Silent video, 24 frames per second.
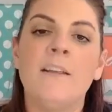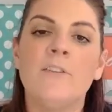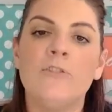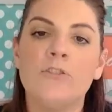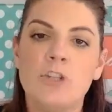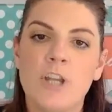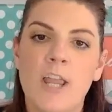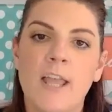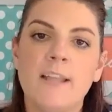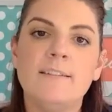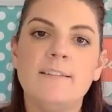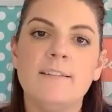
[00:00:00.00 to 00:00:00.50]

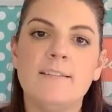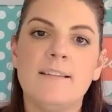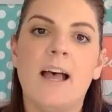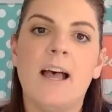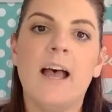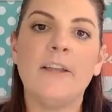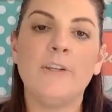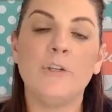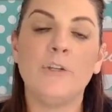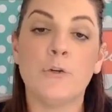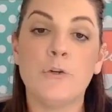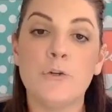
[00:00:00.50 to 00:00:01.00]
chances
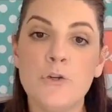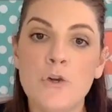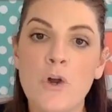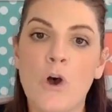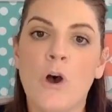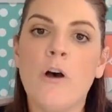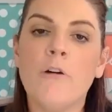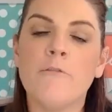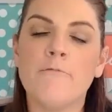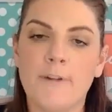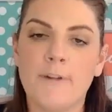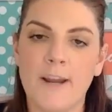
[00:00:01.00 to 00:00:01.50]
are you're
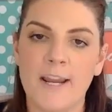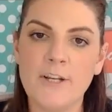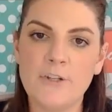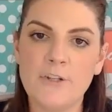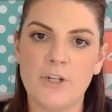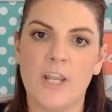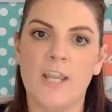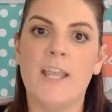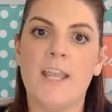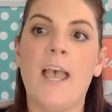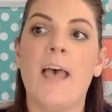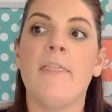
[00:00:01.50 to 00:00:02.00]
not
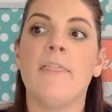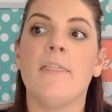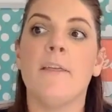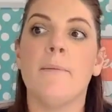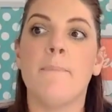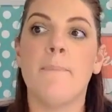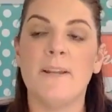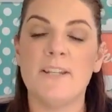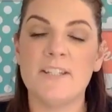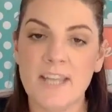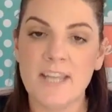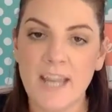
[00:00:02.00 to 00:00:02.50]
reaching the
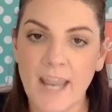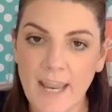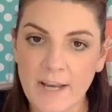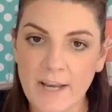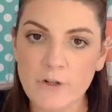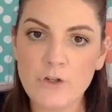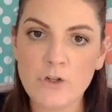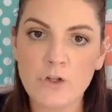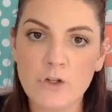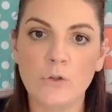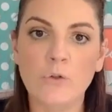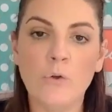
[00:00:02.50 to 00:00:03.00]

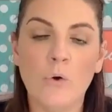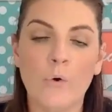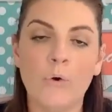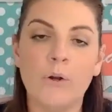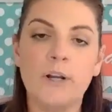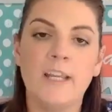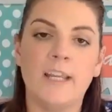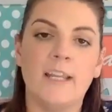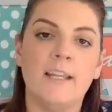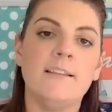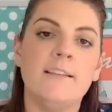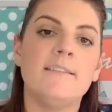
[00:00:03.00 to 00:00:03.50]
potential
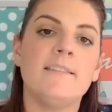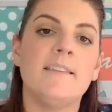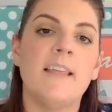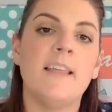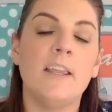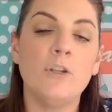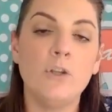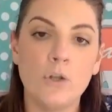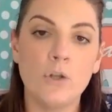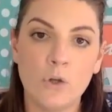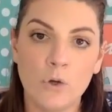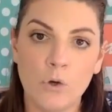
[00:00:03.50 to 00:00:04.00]
audience
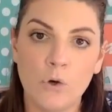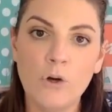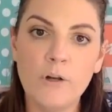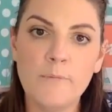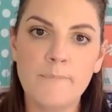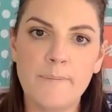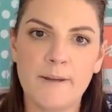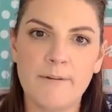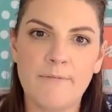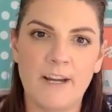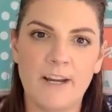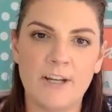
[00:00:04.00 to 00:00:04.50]
that you could
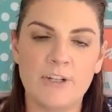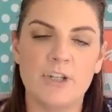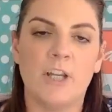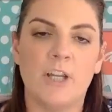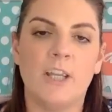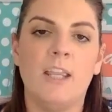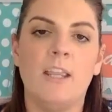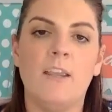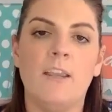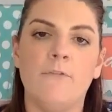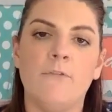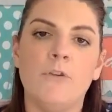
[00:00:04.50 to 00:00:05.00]
be
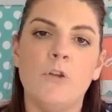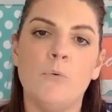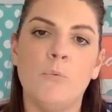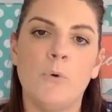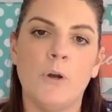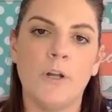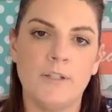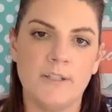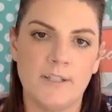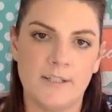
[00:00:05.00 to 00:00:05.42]
reaching if you were